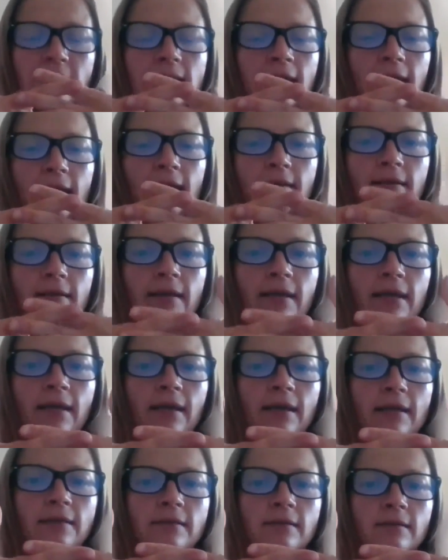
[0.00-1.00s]
knit.
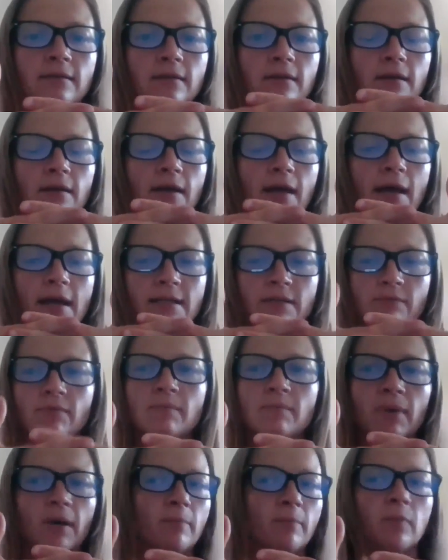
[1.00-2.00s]
And as
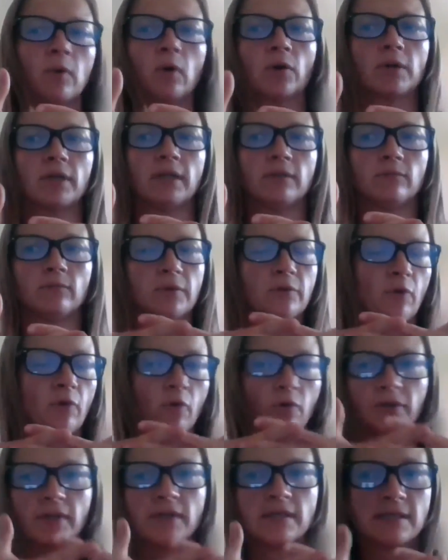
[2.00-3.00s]
we bombard it with
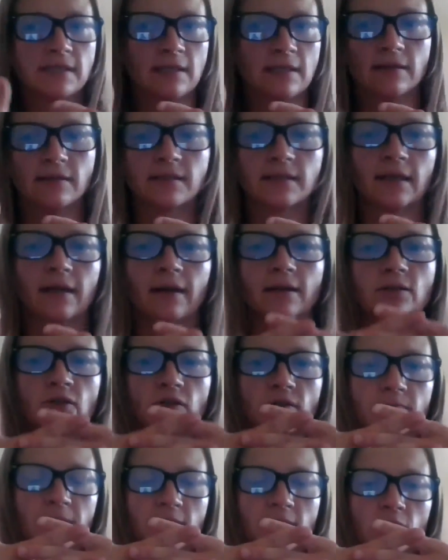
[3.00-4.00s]
all these things that I
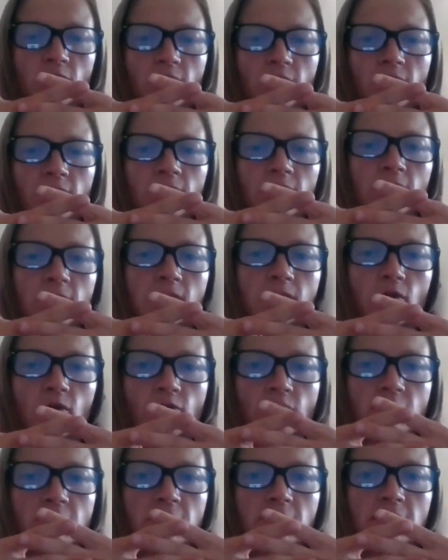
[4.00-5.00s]
just mentioned, it
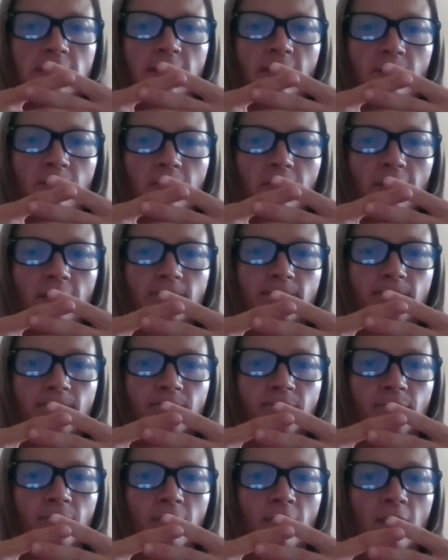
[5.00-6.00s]
starts to separate.
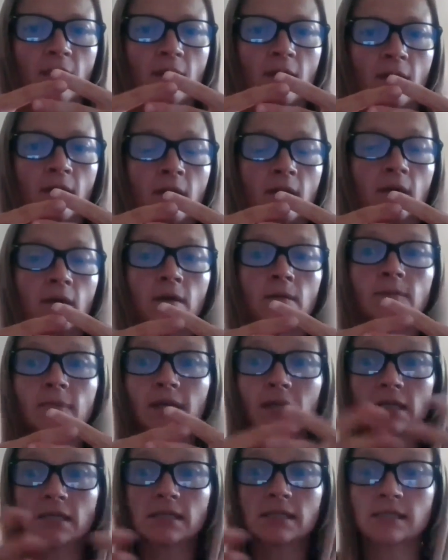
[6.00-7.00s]

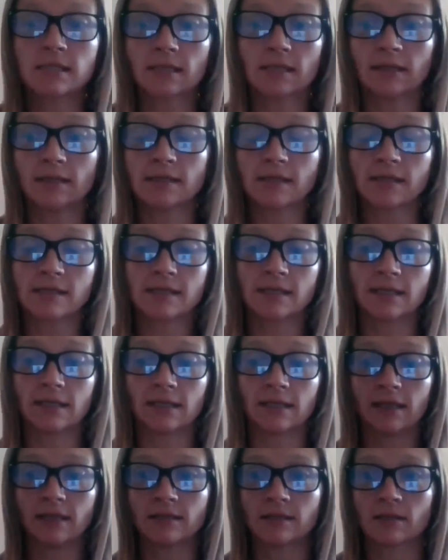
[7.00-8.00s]
Because
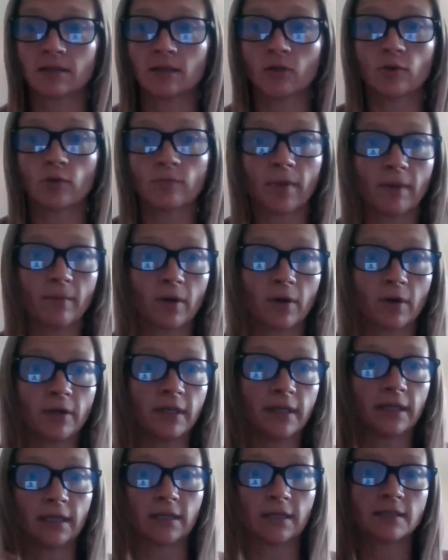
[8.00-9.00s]
you're
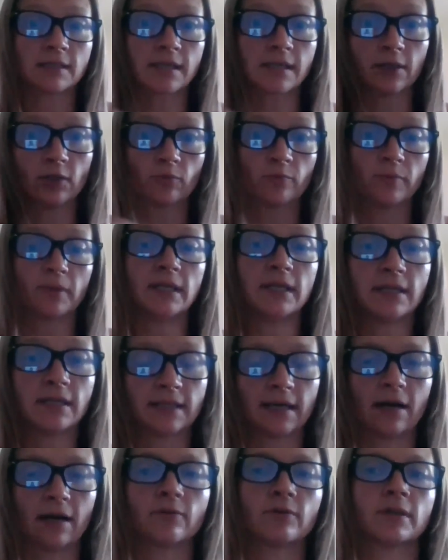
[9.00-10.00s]
bombarding it. It's like you're beating
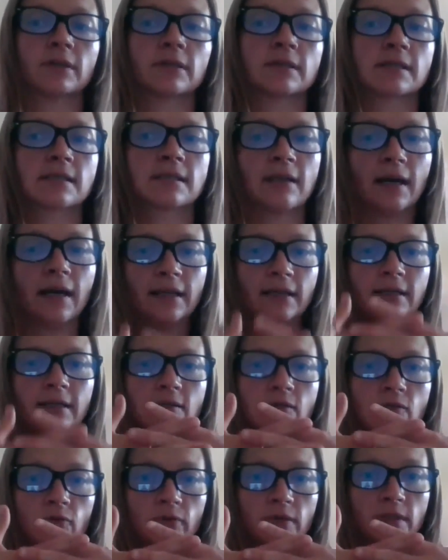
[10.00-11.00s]
down on this
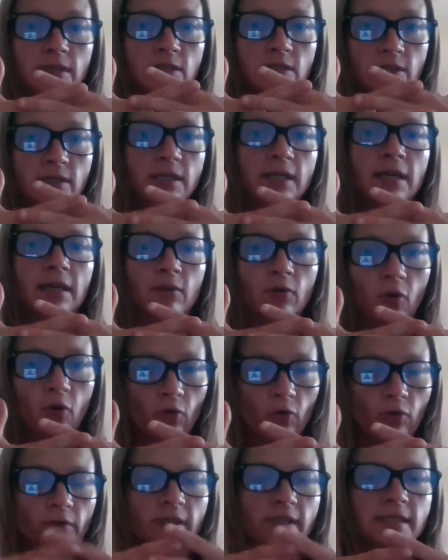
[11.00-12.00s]
lining, so it just can't
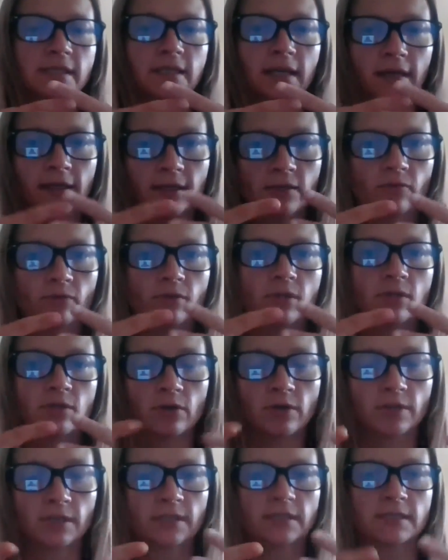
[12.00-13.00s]
hold as tight, so it
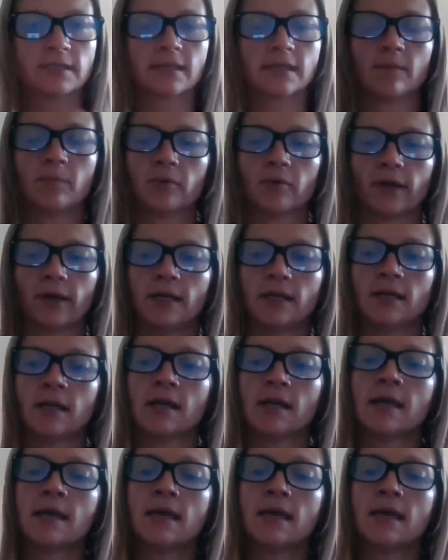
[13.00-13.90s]
starts to separate.